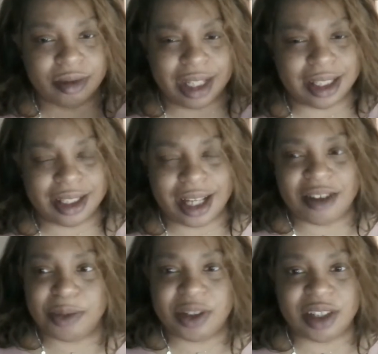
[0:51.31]
like there
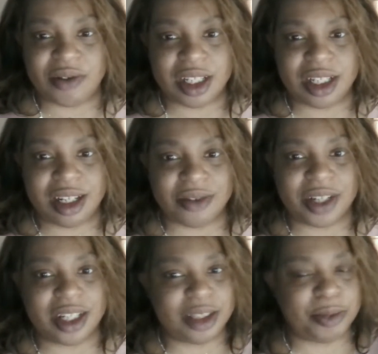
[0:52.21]
has been 17 other
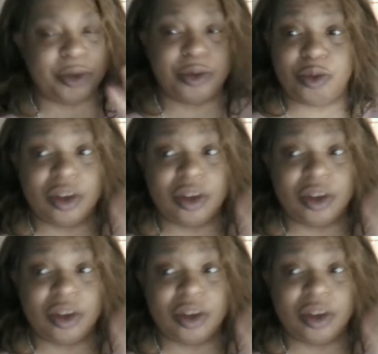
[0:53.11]
fights. But